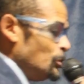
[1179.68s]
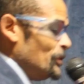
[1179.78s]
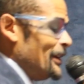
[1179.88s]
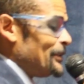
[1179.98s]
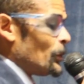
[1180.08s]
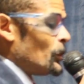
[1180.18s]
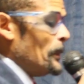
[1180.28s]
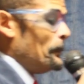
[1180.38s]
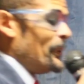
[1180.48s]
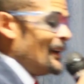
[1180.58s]
You need to
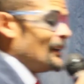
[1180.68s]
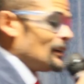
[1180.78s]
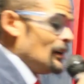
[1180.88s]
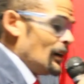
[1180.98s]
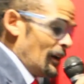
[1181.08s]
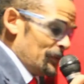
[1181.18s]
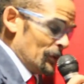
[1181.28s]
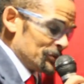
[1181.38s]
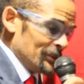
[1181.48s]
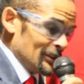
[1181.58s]
repent of
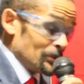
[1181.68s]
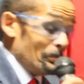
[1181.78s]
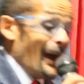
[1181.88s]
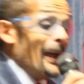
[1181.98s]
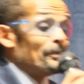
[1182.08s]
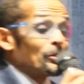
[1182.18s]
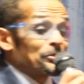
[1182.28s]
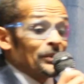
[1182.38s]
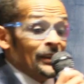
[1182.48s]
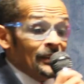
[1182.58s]
your sins. The Bible
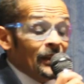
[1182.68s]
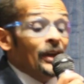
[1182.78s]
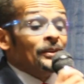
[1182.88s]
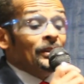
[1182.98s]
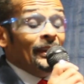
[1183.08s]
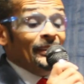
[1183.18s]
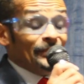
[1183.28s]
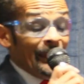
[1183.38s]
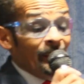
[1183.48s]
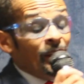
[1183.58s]
said
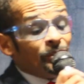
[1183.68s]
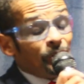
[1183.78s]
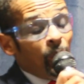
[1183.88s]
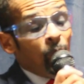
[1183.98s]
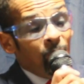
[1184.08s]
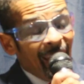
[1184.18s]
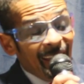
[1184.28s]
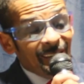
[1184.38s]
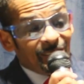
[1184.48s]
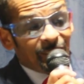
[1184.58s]
that the
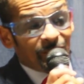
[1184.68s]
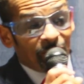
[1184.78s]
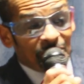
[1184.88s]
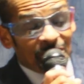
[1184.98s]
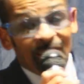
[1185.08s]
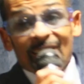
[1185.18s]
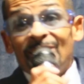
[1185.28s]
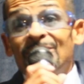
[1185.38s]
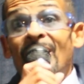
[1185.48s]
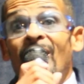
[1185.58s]
wages of sin
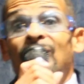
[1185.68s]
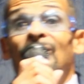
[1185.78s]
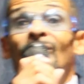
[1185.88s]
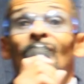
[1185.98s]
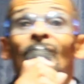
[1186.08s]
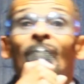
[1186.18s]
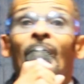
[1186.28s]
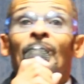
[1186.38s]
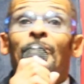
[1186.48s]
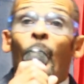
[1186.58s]
is
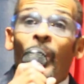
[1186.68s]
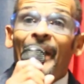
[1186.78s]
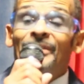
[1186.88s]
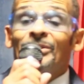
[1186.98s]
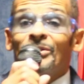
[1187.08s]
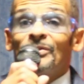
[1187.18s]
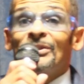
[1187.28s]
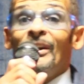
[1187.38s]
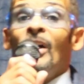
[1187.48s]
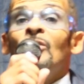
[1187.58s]
death. The wages of
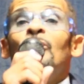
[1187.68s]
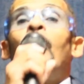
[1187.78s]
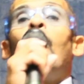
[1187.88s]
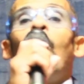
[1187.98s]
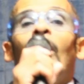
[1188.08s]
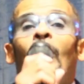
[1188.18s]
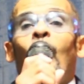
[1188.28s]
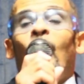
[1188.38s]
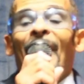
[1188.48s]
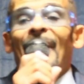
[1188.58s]
sin. You don't want
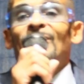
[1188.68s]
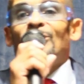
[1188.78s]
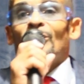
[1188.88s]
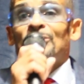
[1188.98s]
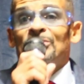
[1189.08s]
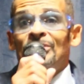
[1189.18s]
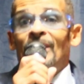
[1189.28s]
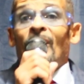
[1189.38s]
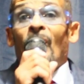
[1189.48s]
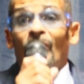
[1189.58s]
to wage your
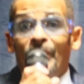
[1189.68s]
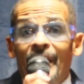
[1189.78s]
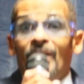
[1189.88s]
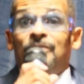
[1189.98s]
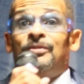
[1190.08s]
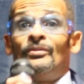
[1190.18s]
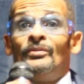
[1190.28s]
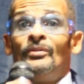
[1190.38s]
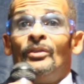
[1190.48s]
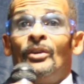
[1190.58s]
sin on death.
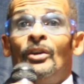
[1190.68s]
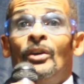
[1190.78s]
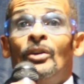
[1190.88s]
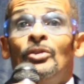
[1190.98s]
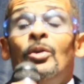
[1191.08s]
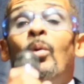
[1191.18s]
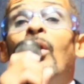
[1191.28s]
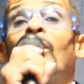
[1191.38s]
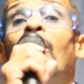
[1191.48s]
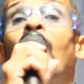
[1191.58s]
You
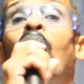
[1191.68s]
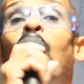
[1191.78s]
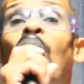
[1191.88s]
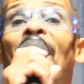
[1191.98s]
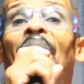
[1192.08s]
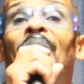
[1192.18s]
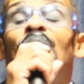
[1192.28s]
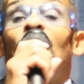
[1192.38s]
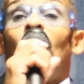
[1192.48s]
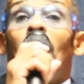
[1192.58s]
want to
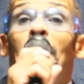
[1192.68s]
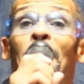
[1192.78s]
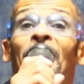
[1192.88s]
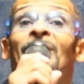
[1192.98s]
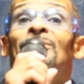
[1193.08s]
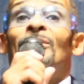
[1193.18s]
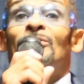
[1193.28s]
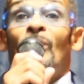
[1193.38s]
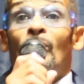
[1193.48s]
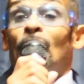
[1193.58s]
wage your
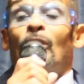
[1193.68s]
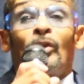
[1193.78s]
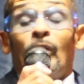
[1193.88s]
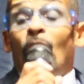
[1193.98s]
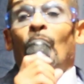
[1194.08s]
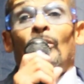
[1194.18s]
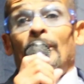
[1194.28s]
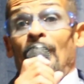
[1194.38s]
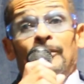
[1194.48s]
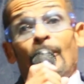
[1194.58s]
repentance on the
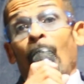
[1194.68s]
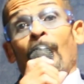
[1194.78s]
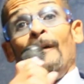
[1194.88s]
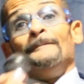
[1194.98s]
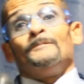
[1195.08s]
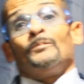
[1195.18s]
glory of God.